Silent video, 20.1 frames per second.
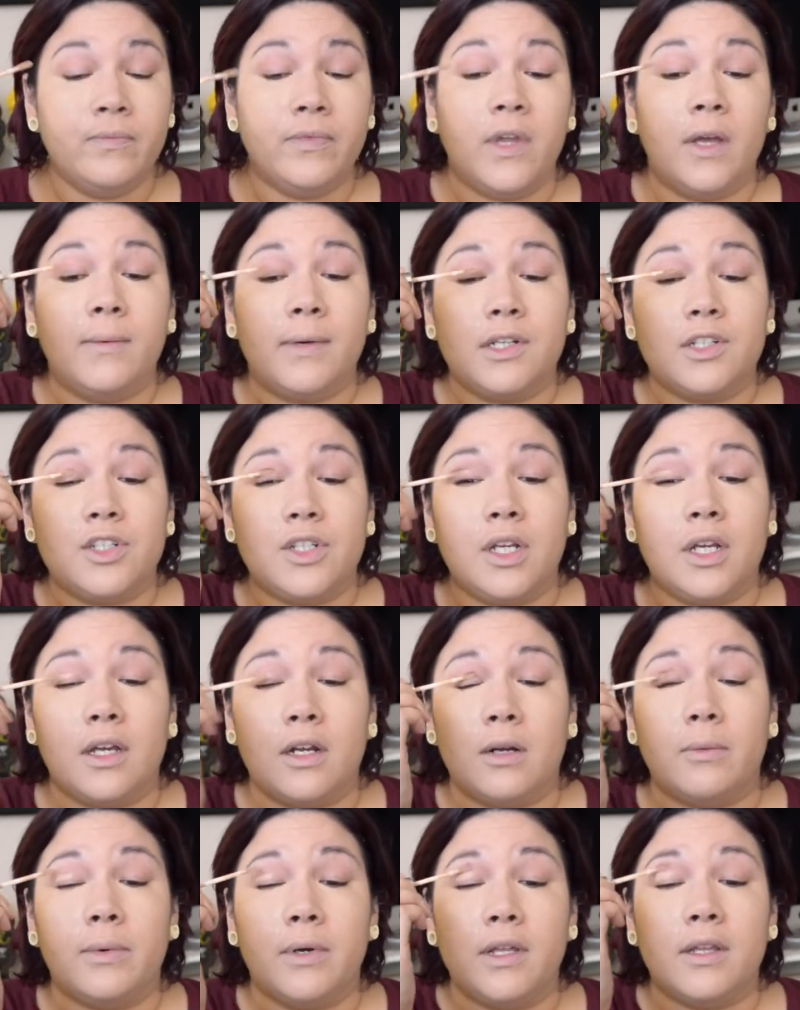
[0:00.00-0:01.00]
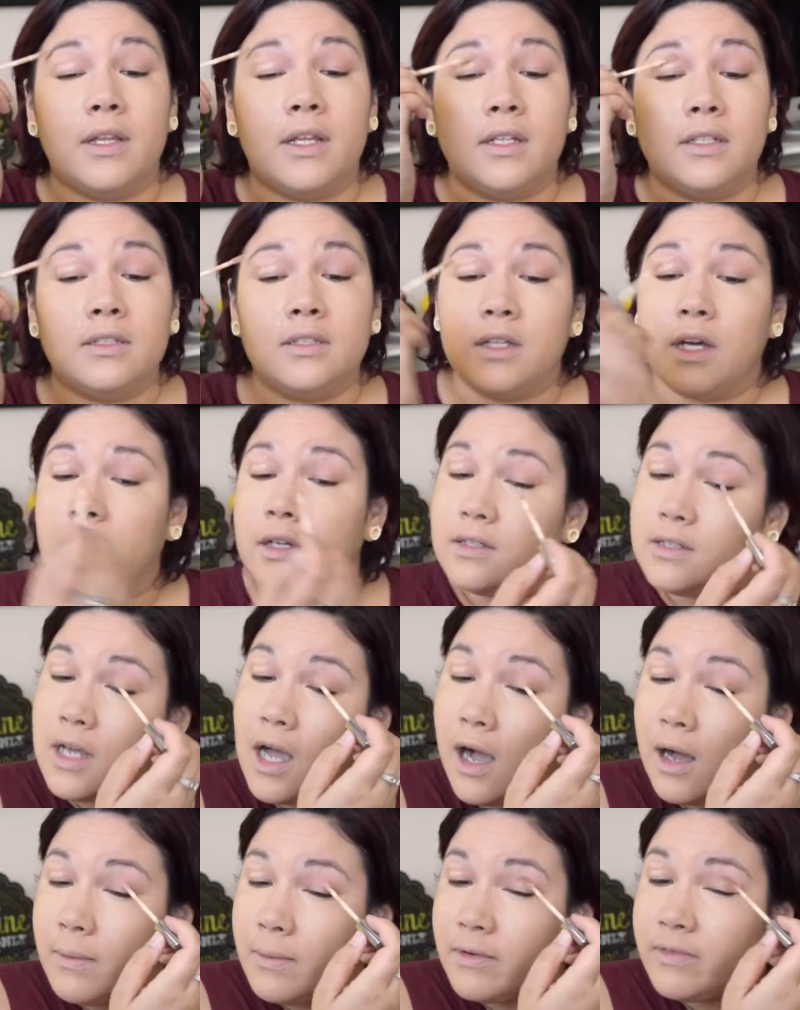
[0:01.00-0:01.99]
I'm actually going to put this on top